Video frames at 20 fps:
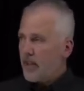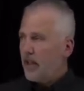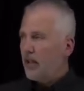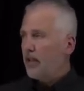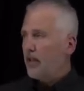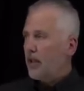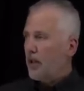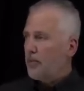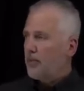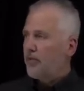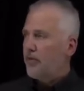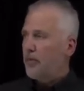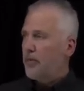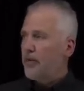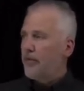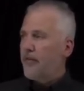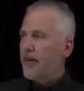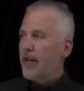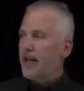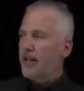comes from the
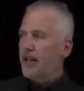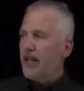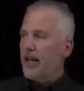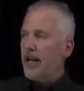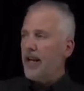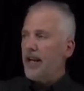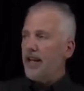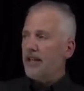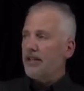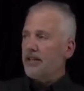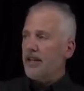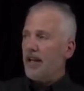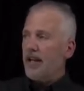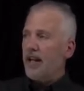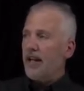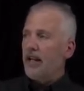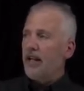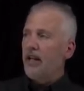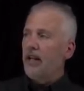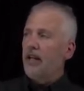fact that as
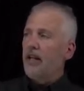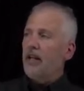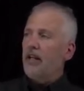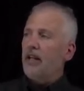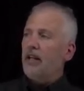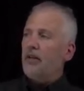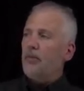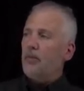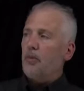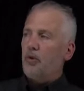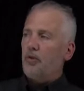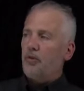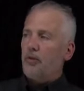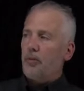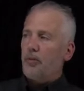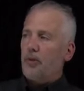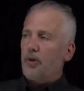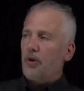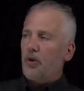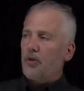I move from
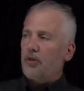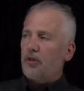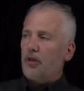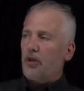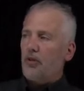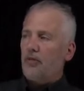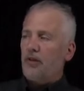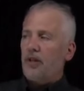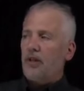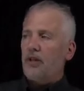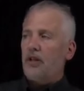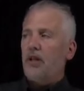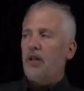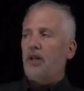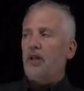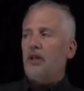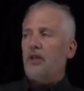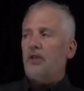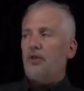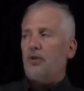pure solvent
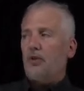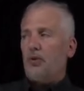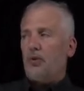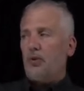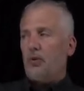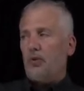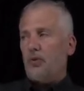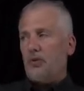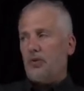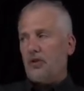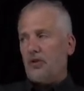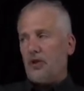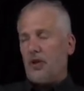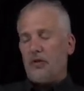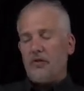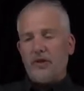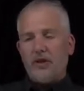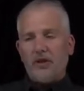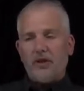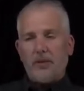to
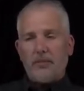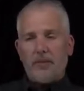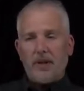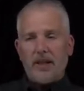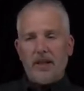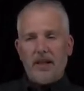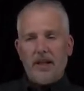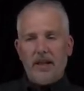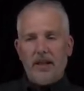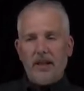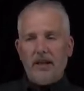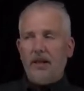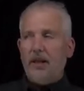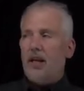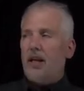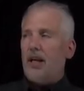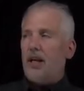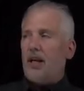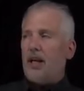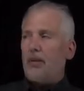dissolving something in it,
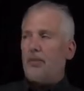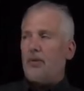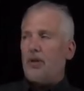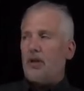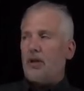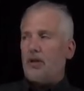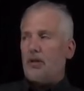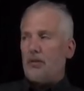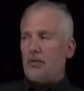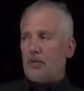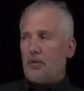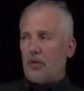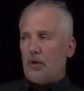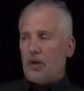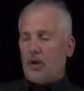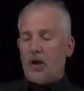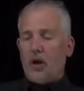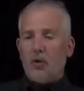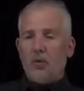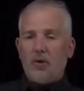I'm going to
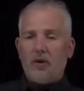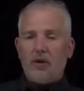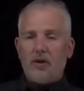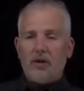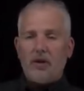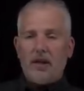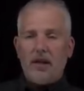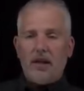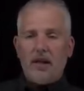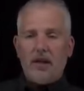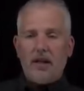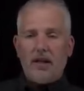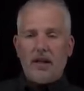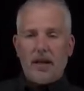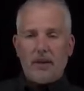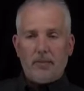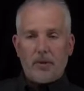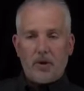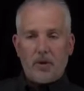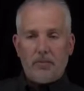lower the
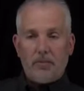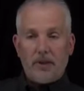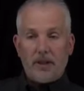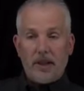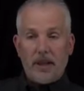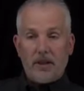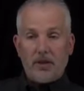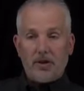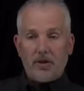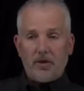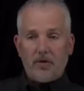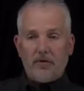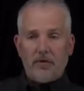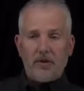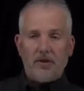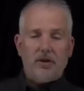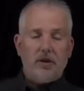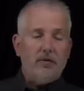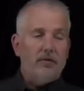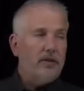chemical potential of the
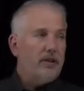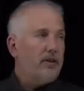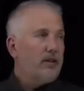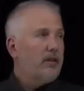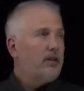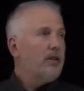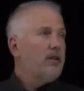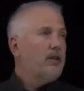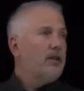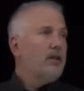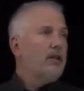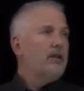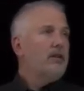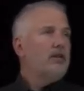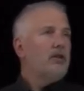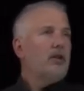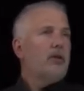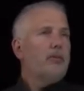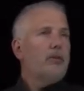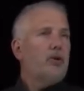solvent.
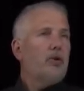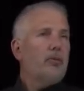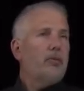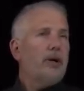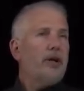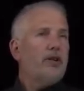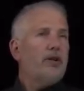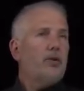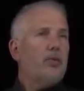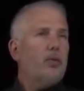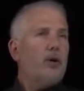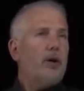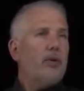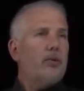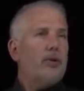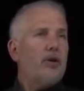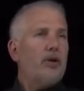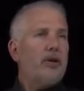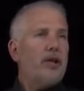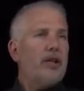Let me remind you why we
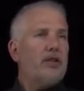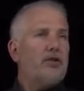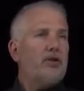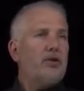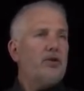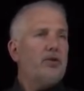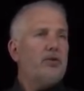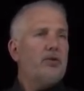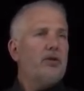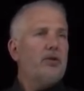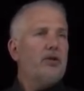know that's true.